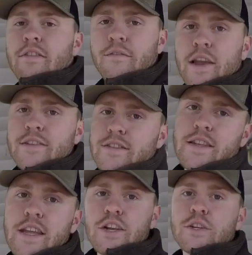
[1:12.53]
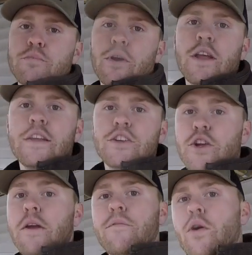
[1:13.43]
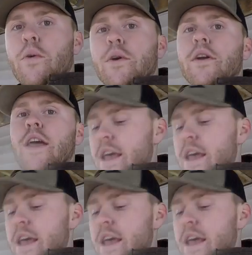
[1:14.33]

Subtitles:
the face of the deer is pretty straightforward.